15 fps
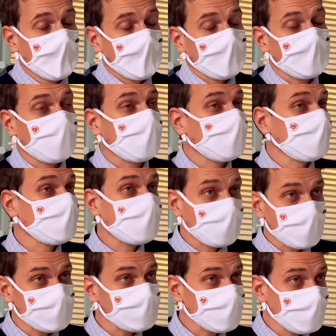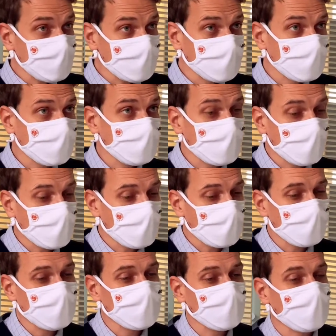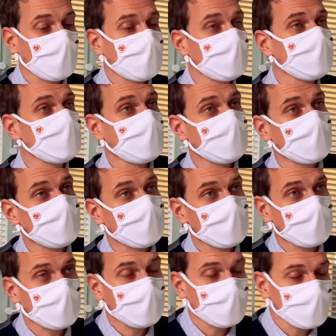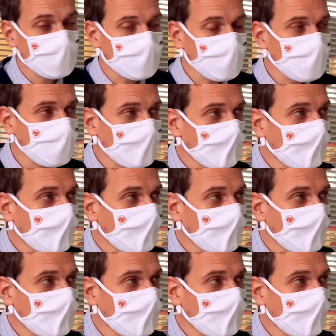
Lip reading: target culture, so any German-speaking country.